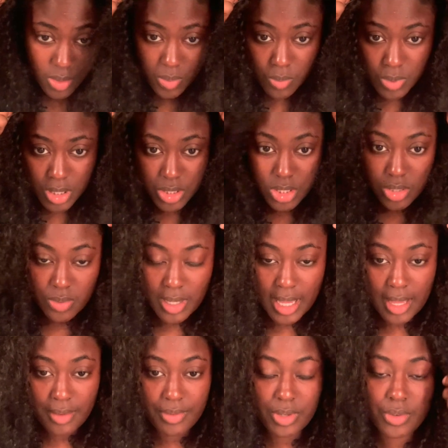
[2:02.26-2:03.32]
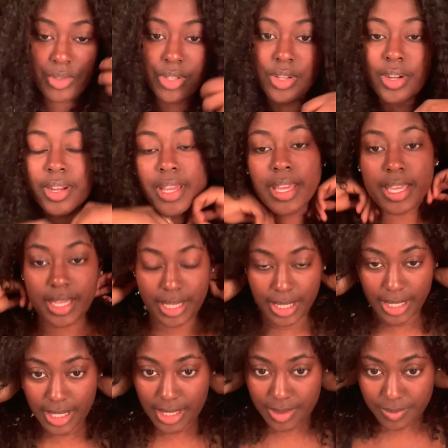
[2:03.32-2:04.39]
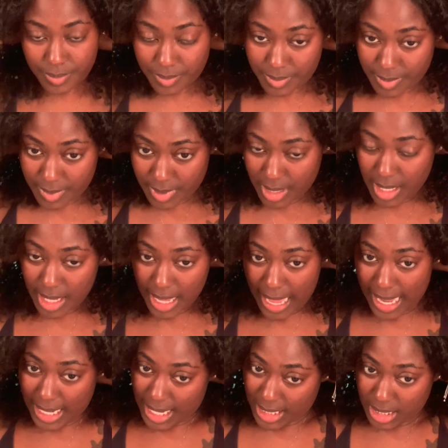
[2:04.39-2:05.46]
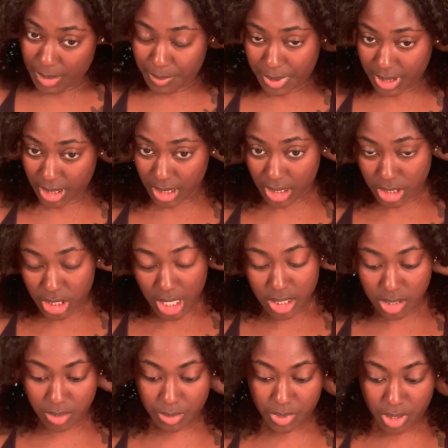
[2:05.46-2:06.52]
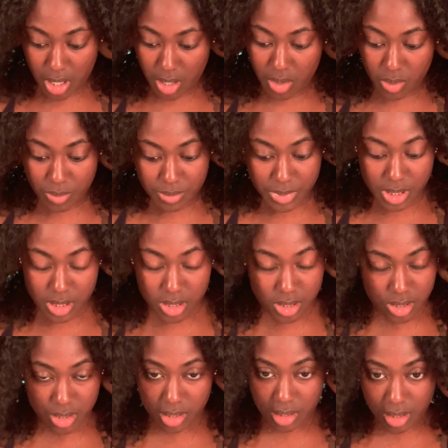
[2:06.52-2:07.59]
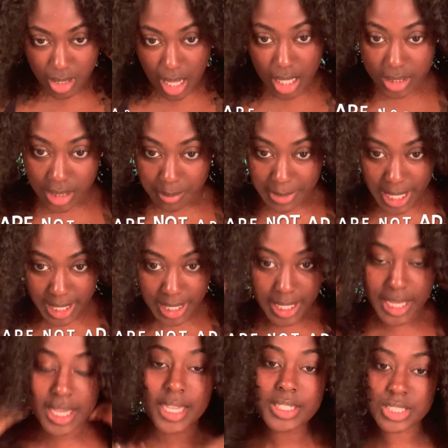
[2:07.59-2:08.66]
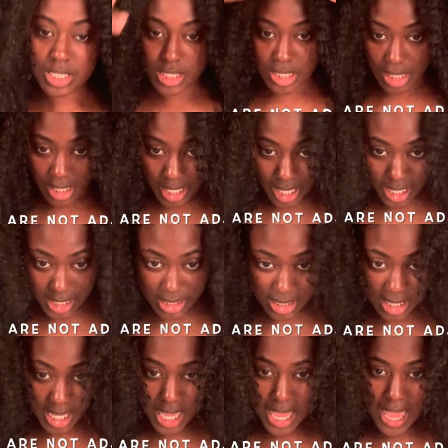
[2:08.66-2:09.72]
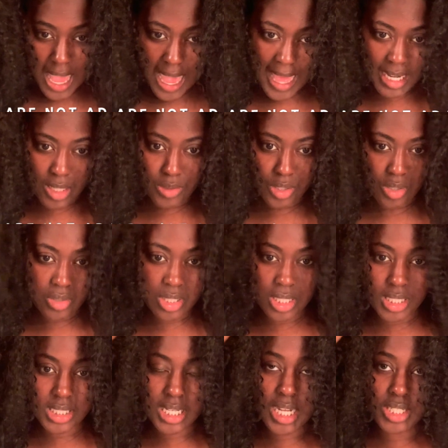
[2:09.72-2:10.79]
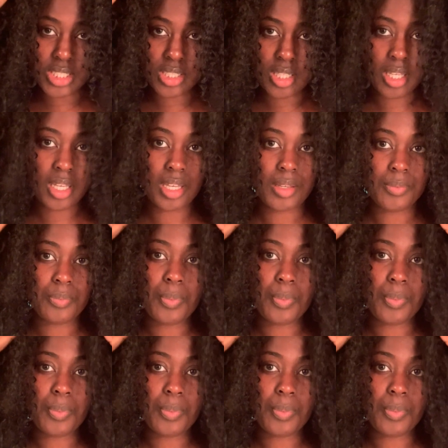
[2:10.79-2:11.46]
once you have it on your head, I like to put the adjustable combs locked in my hair just in case. I don't usually touch the